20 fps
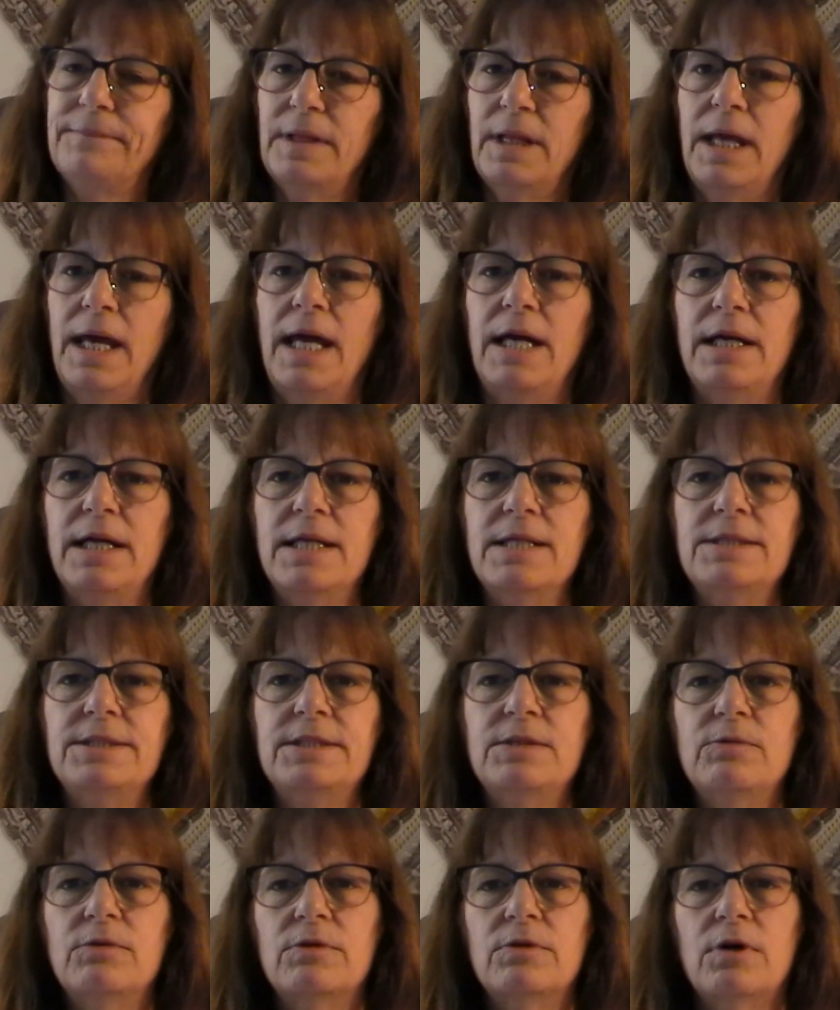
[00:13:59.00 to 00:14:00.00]
had an
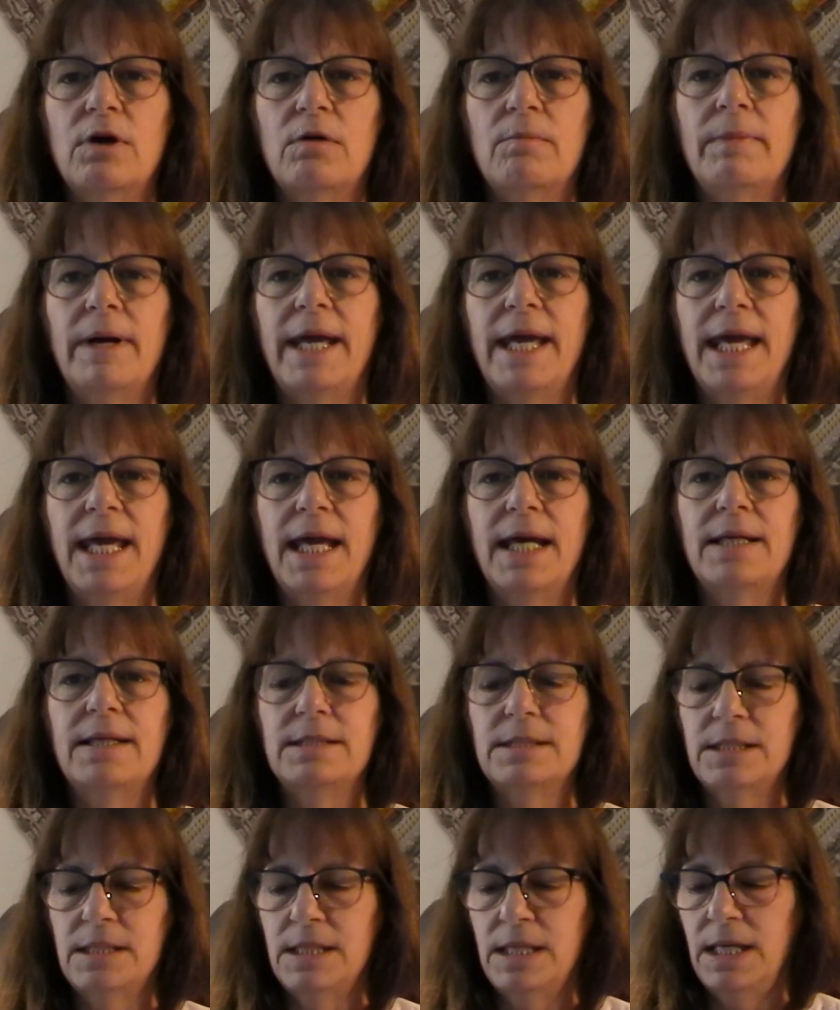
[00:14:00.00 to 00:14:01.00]
incident with hurt my hand,
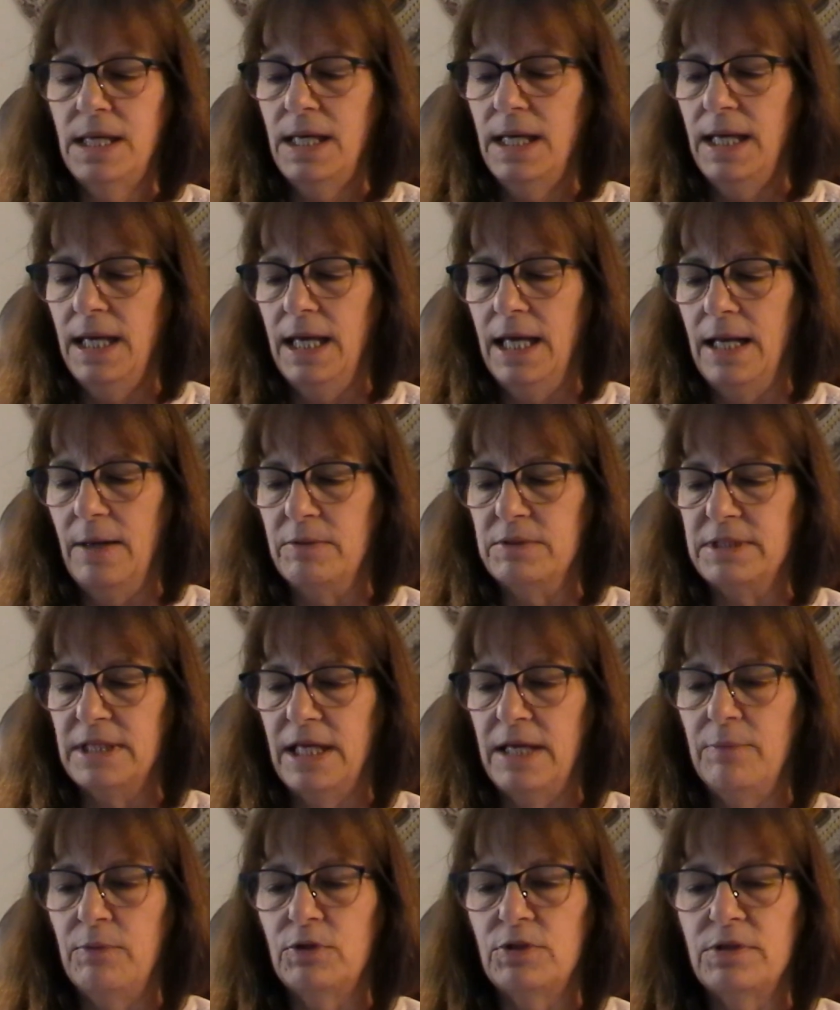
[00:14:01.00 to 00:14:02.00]
and I was
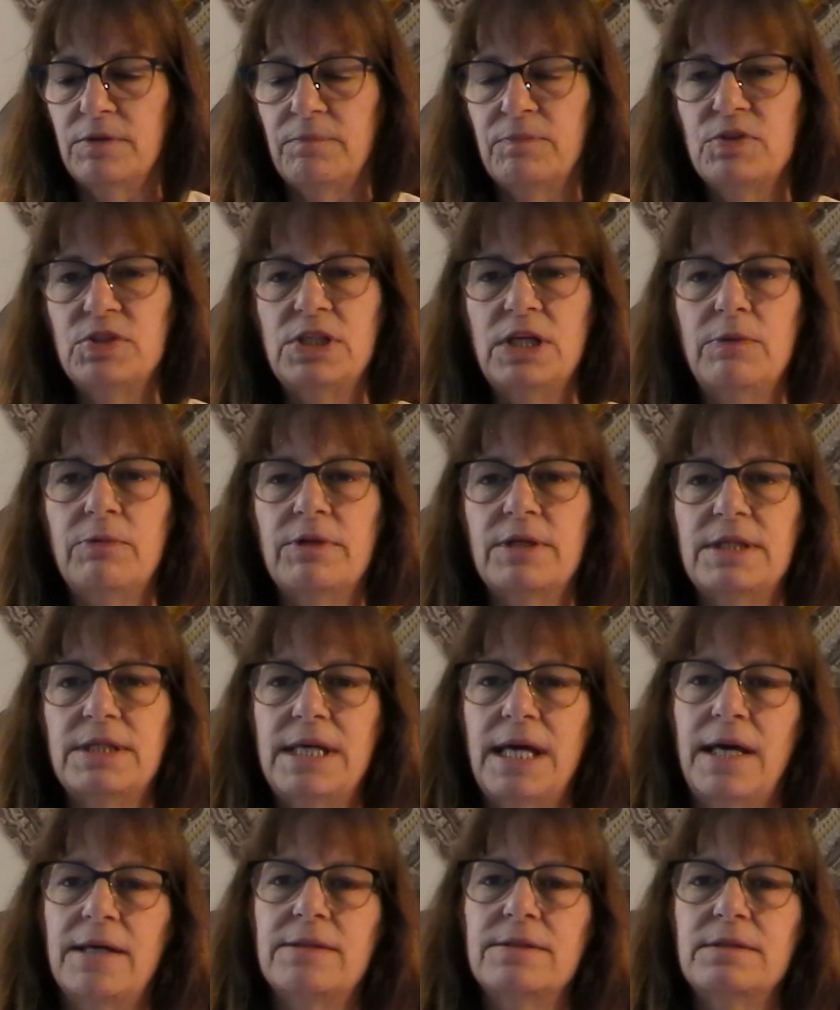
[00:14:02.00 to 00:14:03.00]
unable to proceed with the
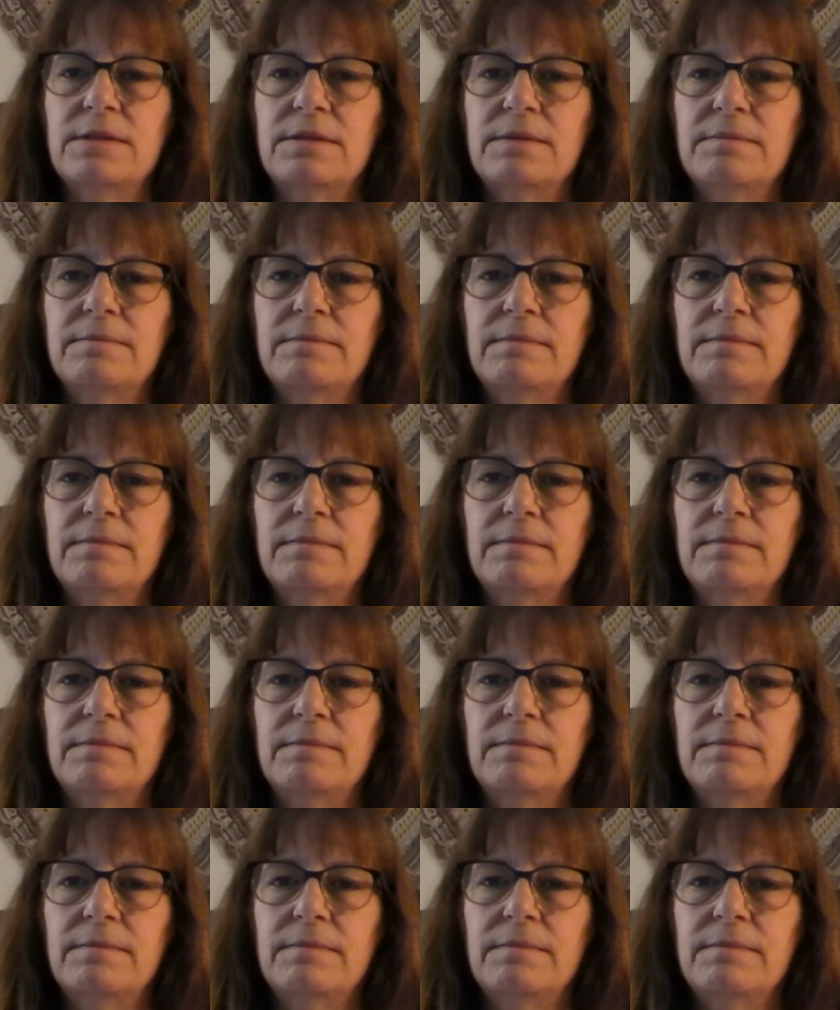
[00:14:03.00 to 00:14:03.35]
test.